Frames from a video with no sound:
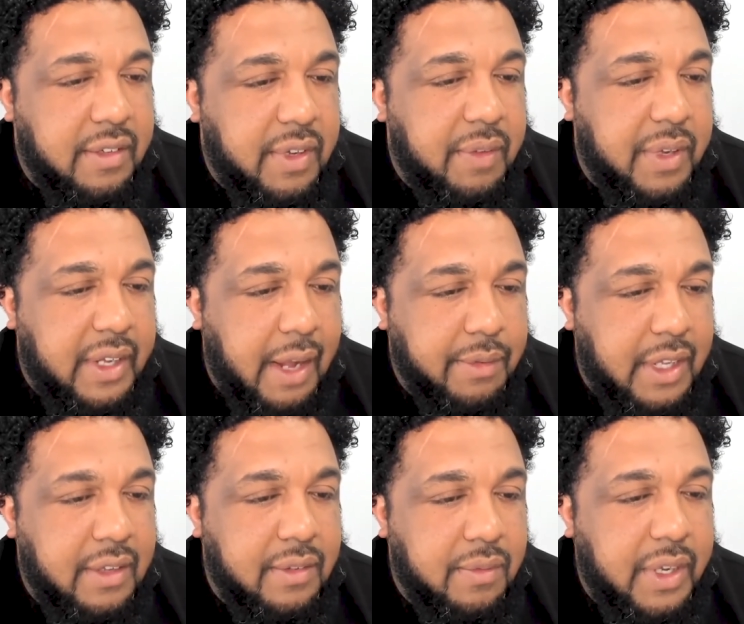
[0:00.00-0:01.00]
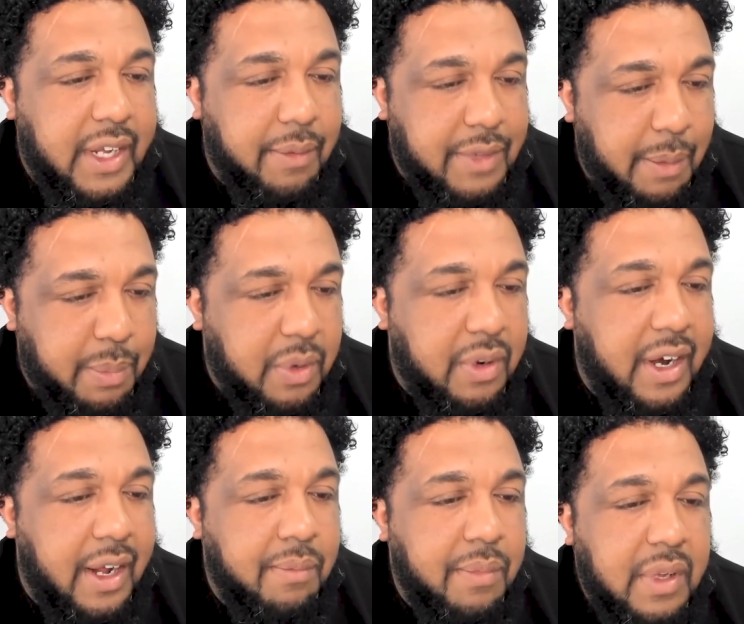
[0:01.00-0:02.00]
We kept that
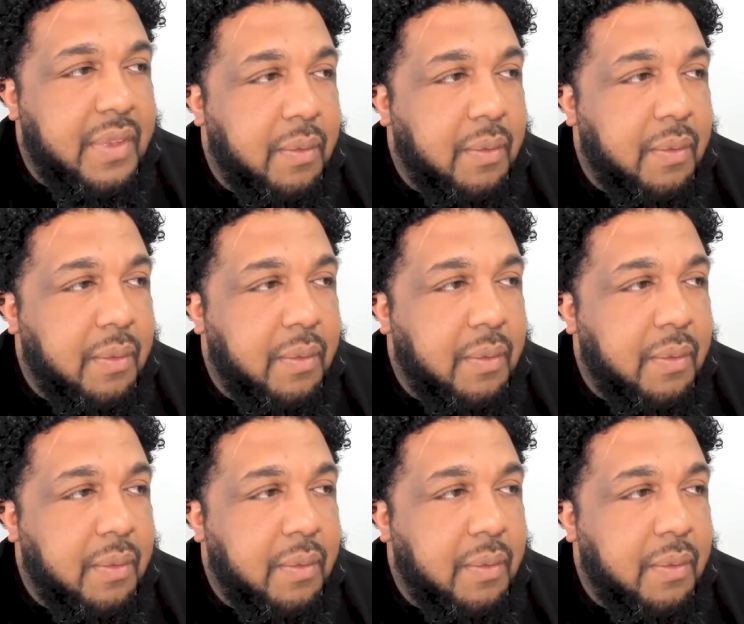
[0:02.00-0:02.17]
program.